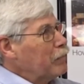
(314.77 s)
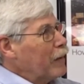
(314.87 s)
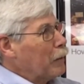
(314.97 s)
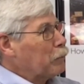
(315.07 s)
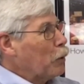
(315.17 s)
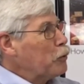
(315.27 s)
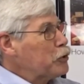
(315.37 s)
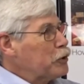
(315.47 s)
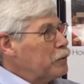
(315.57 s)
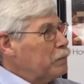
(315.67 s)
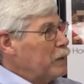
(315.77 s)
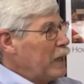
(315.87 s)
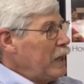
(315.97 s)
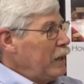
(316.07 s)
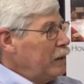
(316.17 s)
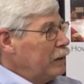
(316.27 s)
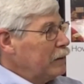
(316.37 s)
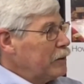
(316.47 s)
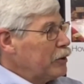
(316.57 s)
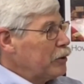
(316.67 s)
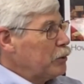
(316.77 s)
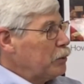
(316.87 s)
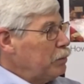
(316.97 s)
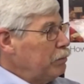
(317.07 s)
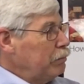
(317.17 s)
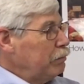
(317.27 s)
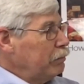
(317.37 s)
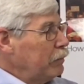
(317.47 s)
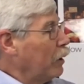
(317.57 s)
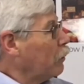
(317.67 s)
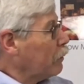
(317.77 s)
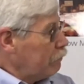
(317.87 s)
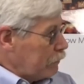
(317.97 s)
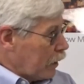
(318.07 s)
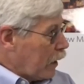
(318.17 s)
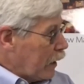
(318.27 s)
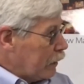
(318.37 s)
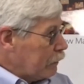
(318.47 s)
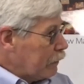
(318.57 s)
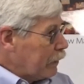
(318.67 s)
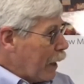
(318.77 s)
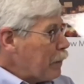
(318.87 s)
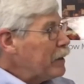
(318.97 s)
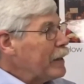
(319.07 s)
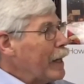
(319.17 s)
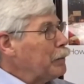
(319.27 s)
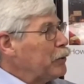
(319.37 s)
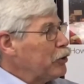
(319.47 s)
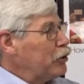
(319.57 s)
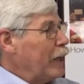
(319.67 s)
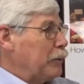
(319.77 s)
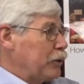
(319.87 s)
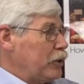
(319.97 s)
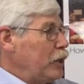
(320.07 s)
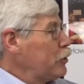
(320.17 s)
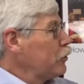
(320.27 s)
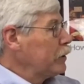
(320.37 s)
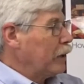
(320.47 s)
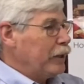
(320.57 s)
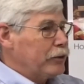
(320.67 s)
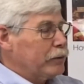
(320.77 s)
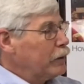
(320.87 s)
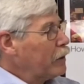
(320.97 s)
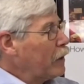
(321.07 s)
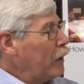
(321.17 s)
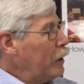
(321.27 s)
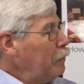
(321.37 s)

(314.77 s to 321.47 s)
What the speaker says: approached me to to kind of come into that position. I was a teacher at the high school at the time.